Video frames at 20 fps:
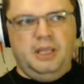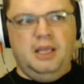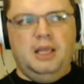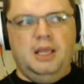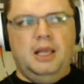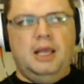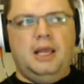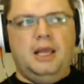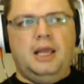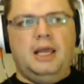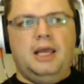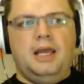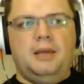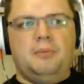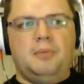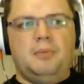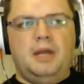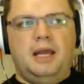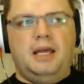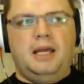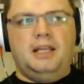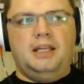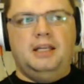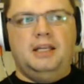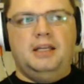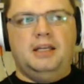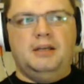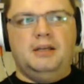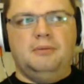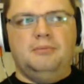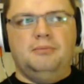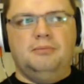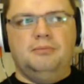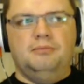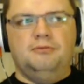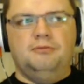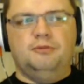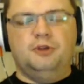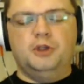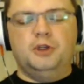And in a
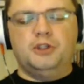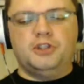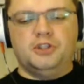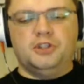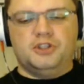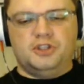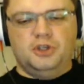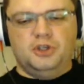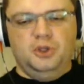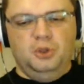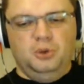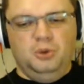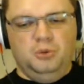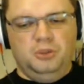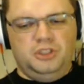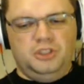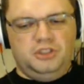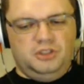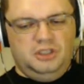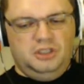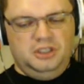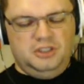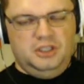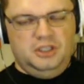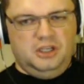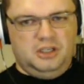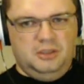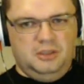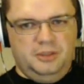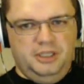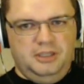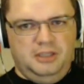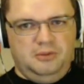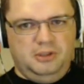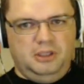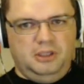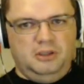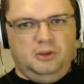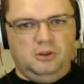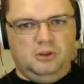version 2, which is not going to be in
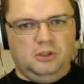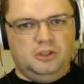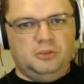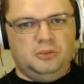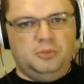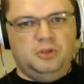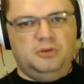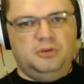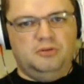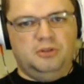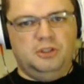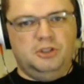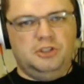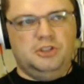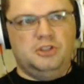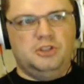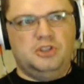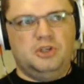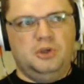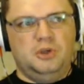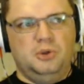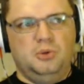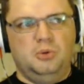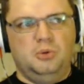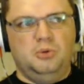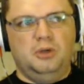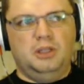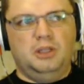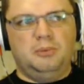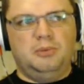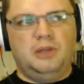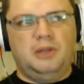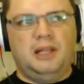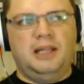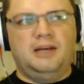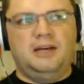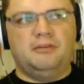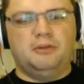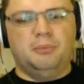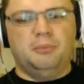launch, but version 2 will allow
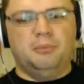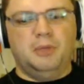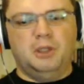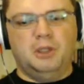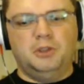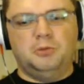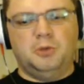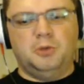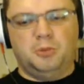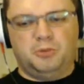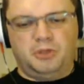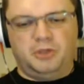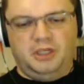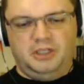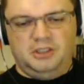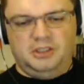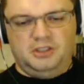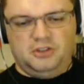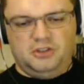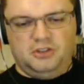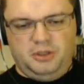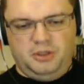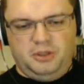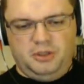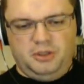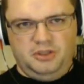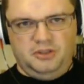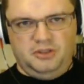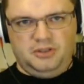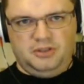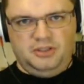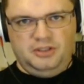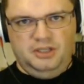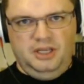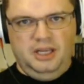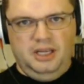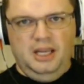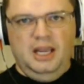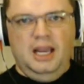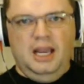for multiple product descriptions
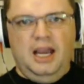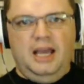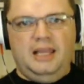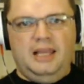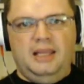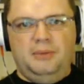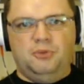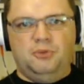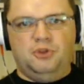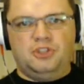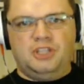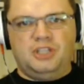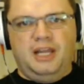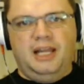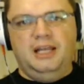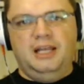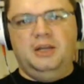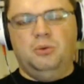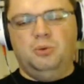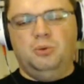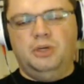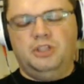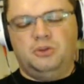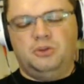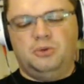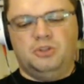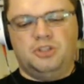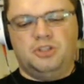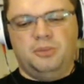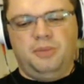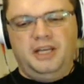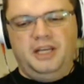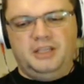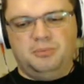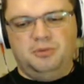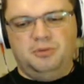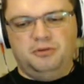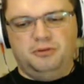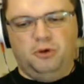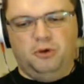and then will tell you which was the best
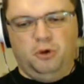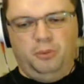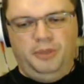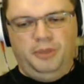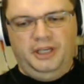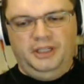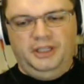performing,